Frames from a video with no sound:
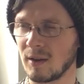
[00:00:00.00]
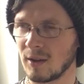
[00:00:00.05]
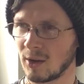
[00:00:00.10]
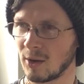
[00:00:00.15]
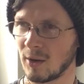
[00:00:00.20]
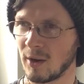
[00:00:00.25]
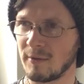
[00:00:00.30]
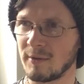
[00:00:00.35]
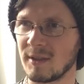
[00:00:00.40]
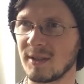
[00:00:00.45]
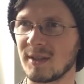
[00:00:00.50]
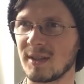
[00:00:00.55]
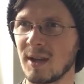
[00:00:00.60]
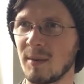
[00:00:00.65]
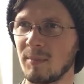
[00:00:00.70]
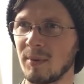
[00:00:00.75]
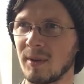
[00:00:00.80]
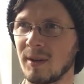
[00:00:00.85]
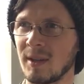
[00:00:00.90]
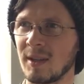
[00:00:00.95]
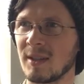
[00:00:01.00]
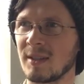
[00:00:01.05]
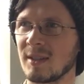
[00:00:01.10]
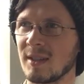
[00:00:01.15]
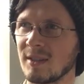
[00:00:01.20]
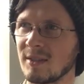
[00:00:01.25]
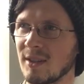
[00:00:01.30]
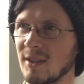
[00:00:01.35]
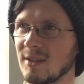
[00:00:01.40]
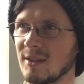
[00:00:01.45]
of its separateness.
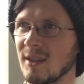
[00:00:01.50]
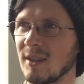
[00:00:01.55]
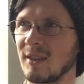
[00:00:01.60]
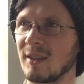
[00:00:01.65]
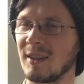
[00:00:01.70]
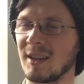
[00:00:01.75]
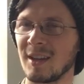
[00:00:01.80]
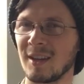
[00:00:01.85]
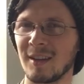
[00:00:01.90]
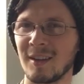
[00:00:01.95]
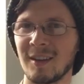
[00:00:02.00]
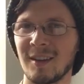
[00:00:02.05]
It starts to think